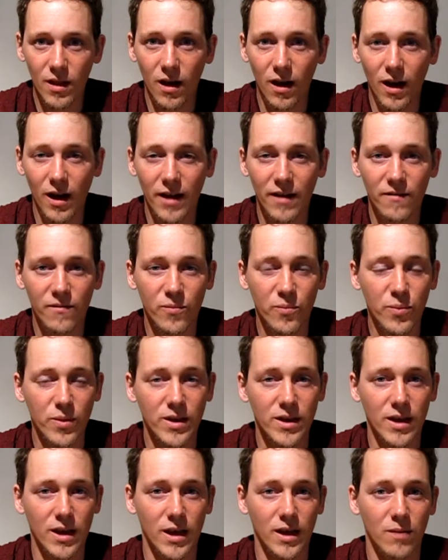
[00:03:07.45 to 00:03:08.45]
I've
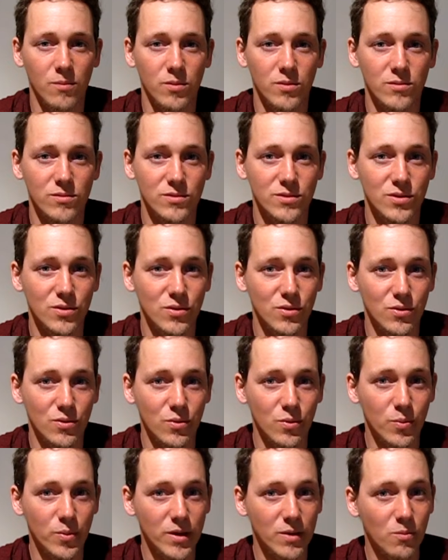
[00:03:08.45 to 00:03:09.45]
been able
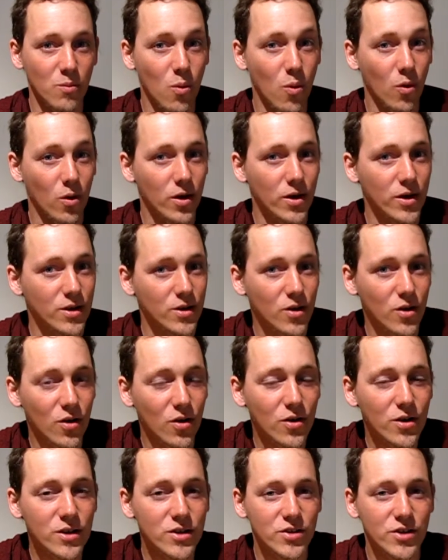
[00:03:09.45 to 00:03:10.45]
to be more
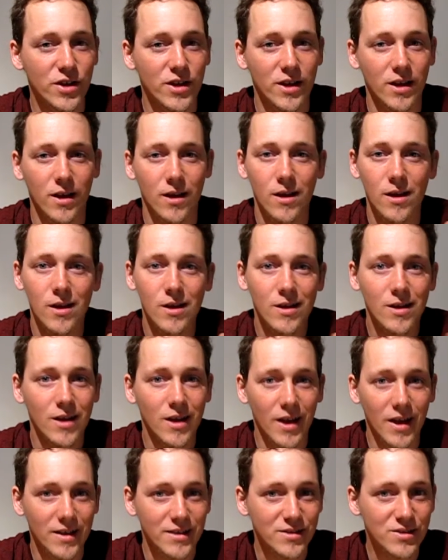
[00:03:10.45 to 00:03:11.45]
encouraging
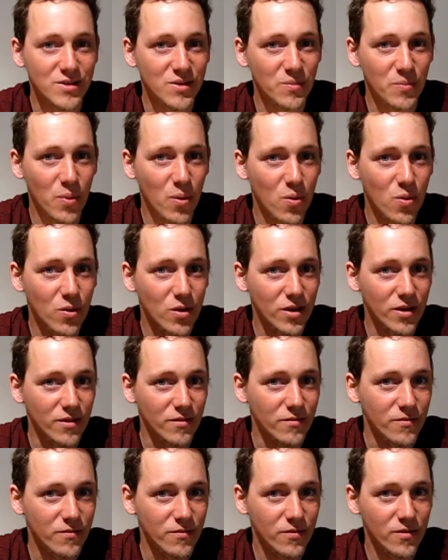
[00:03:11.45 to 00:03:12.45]
and supportive,